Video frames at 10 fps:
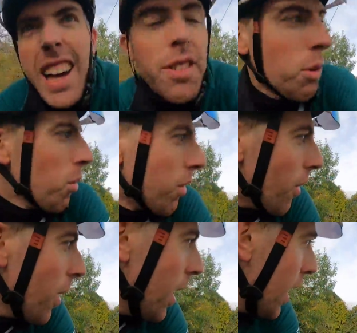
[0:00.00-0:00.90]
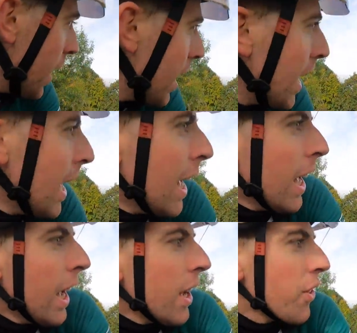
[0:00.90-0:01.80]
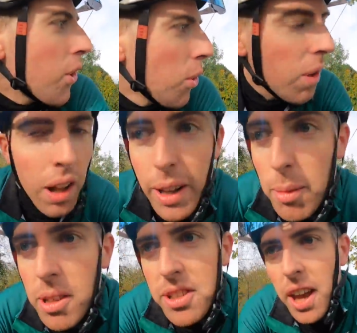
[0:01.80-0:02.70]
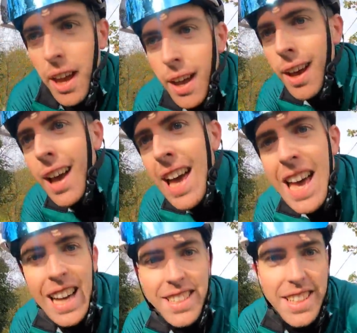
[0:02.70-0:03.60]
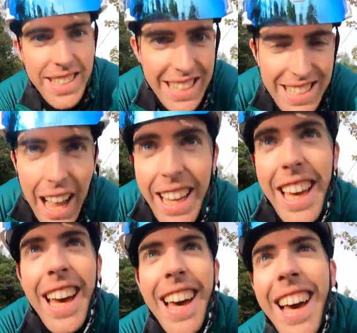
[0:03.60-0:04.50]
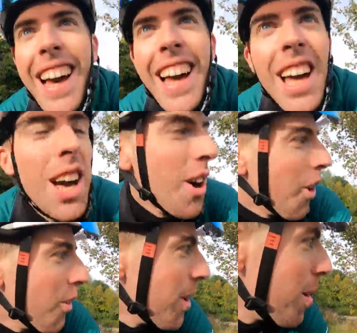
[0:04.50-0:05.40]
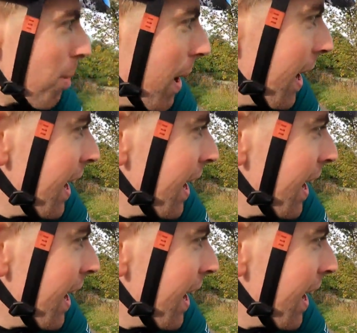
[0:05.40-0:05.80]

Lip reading: It's cool though. It's a cool climb because it's like a zigzag all the way up.